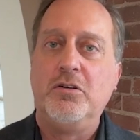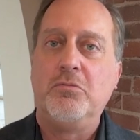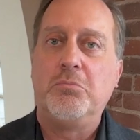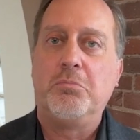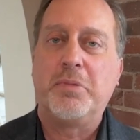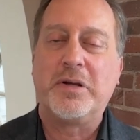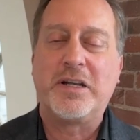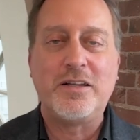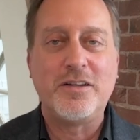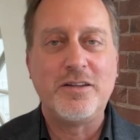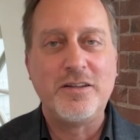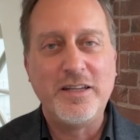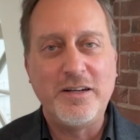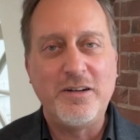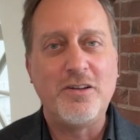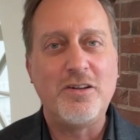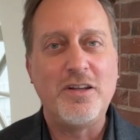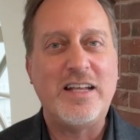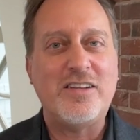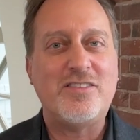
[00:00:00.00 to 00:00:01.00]
but a
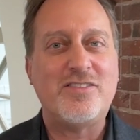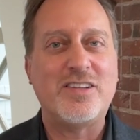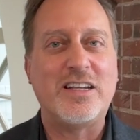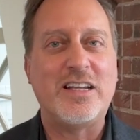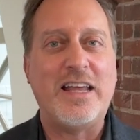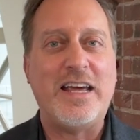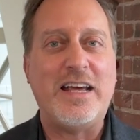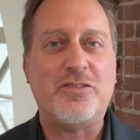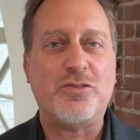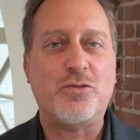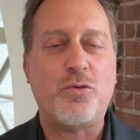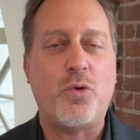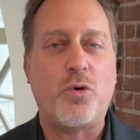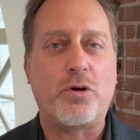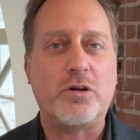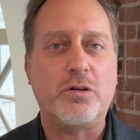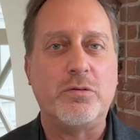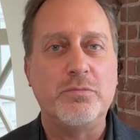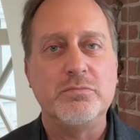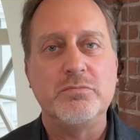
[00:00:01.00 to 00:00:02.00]
little less than last
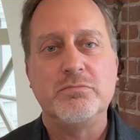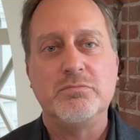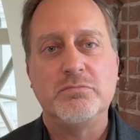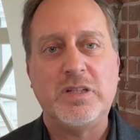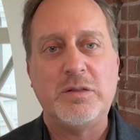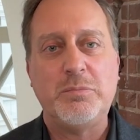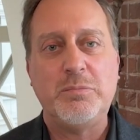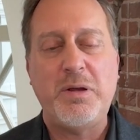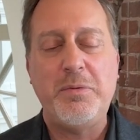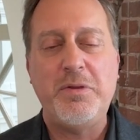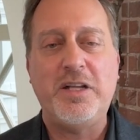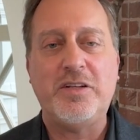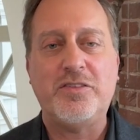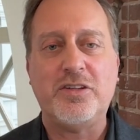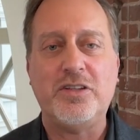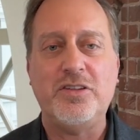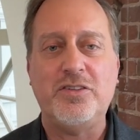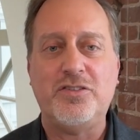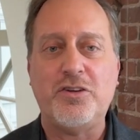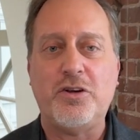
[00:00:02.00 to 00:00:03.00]
quarter. And maybe that's a
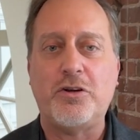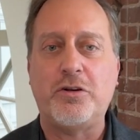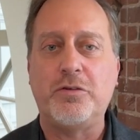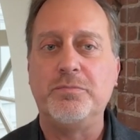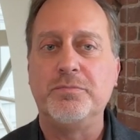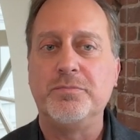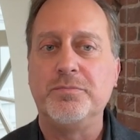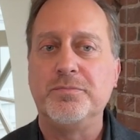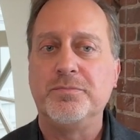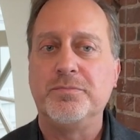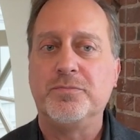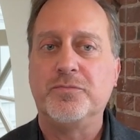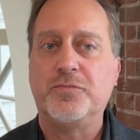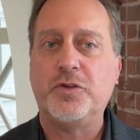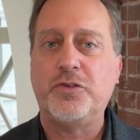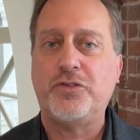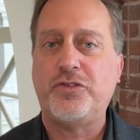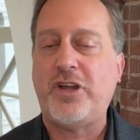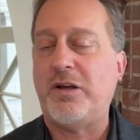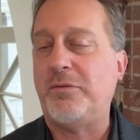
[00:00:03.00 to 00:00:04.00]
concern
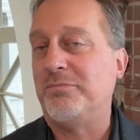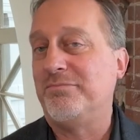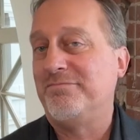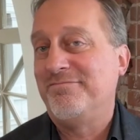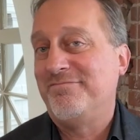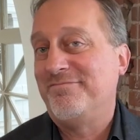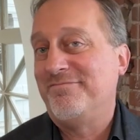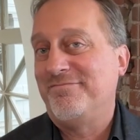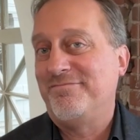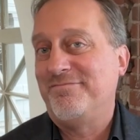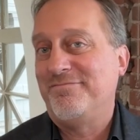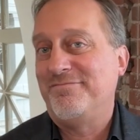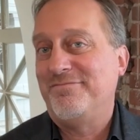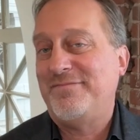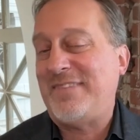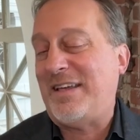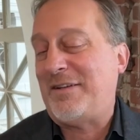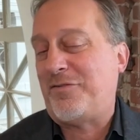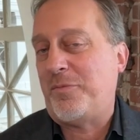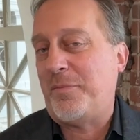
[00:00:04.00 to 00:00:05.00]
for some,
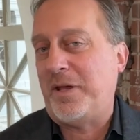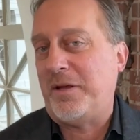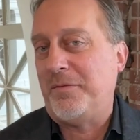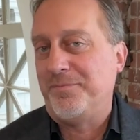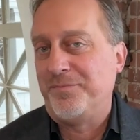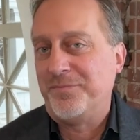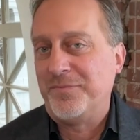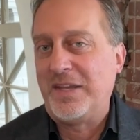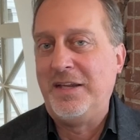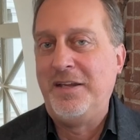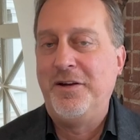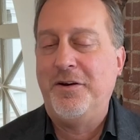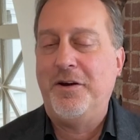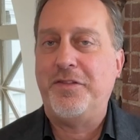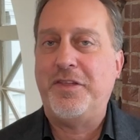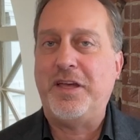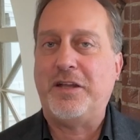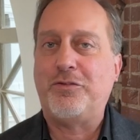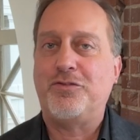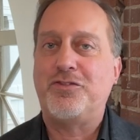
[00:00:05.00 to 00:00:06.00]
not for me.
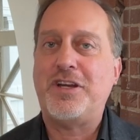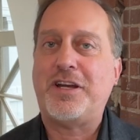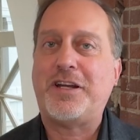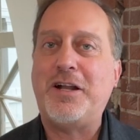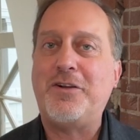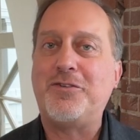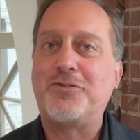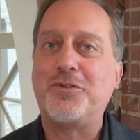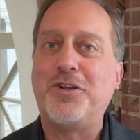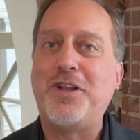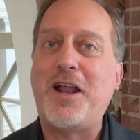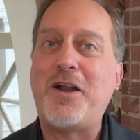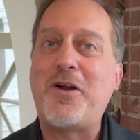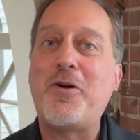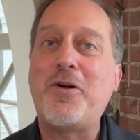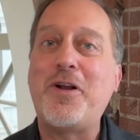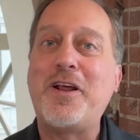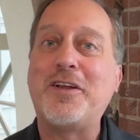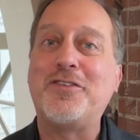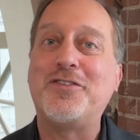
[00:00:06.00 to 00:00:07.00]
Thanks for checking out Drill Down
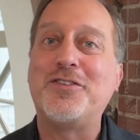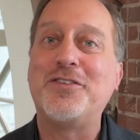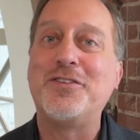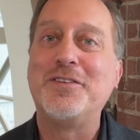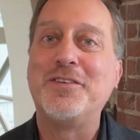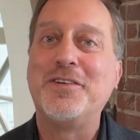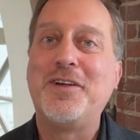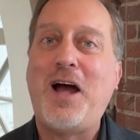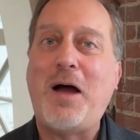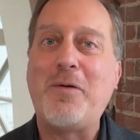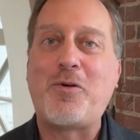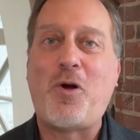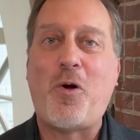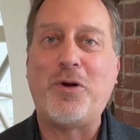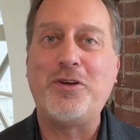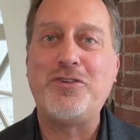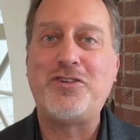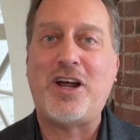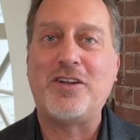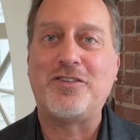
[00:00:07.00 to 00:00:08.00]
Earnings. I'm
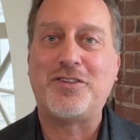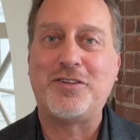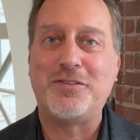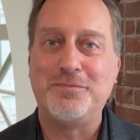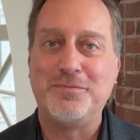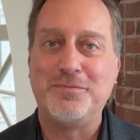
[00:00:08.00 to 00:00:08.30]
Cory Johnson.